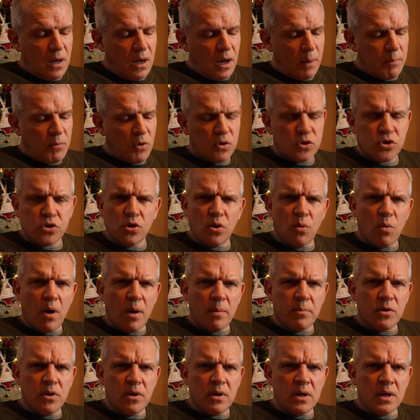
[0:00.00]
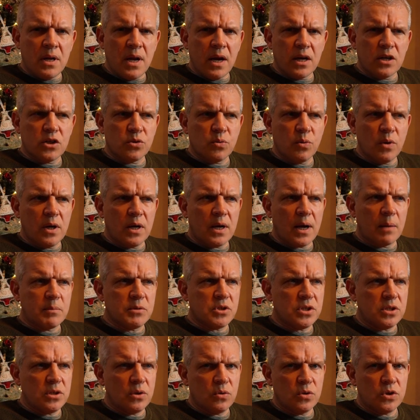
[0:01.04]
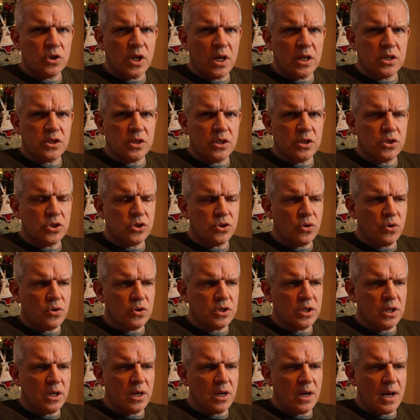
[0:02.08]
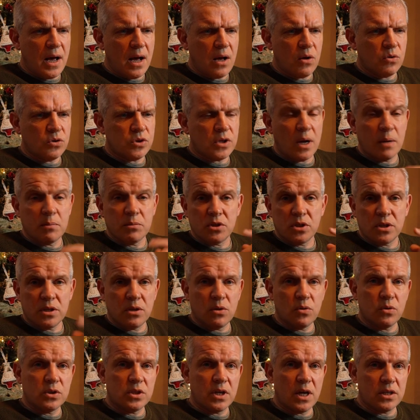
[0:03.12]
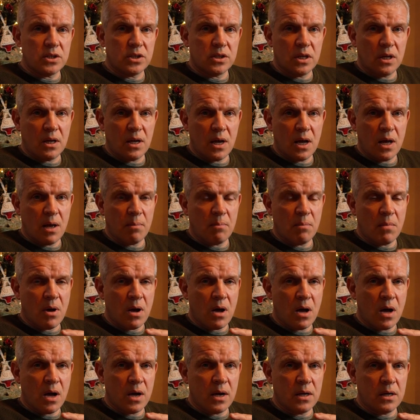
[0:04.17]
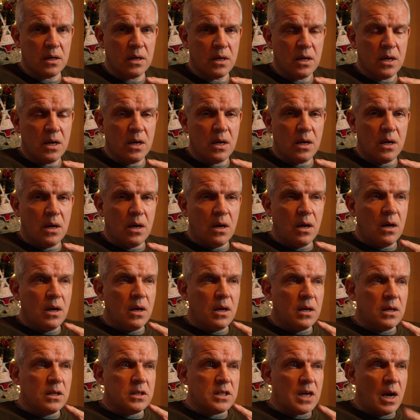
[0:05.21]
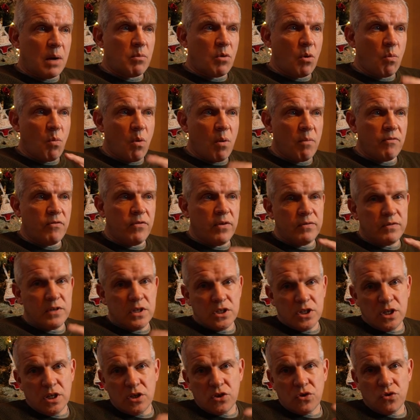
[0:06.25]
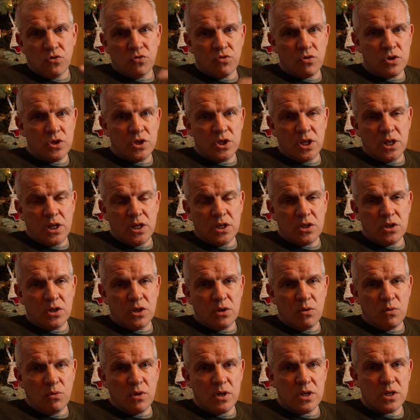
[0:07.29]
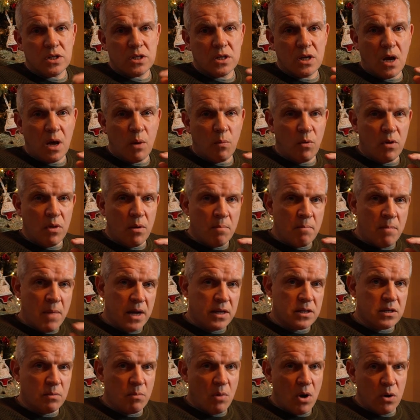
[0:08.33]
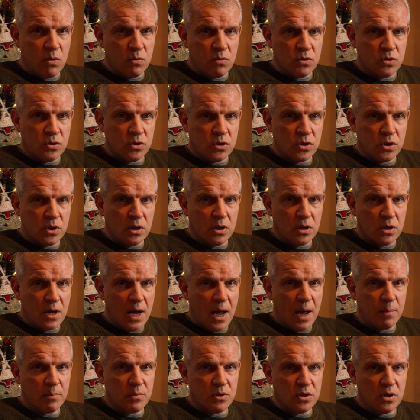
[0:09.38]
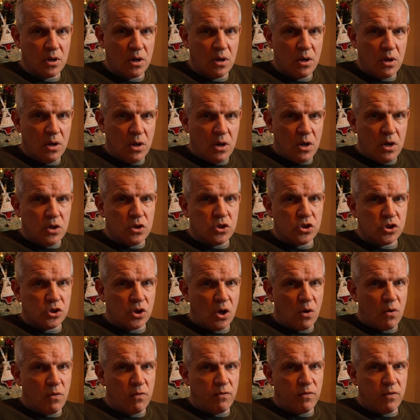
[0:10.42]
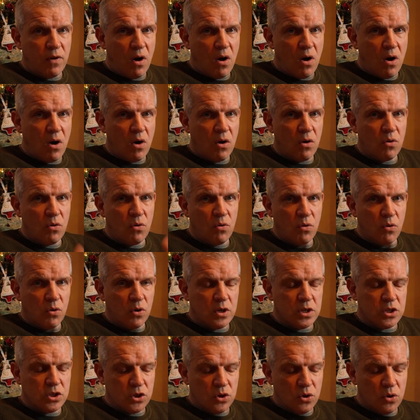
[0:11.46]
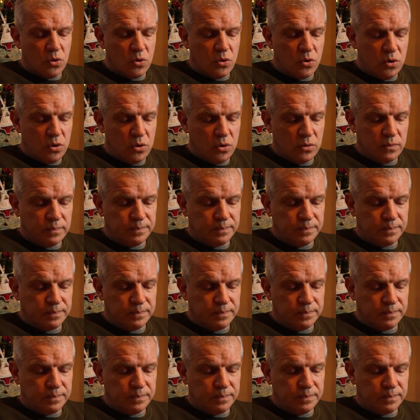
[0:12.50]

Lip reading: I'm not sure what I'm doing next week. I'm still chasing short-eared owls. I'm still testing out my Tamron 150-600 G2, this time with a Metabones adapter. So far, all is good.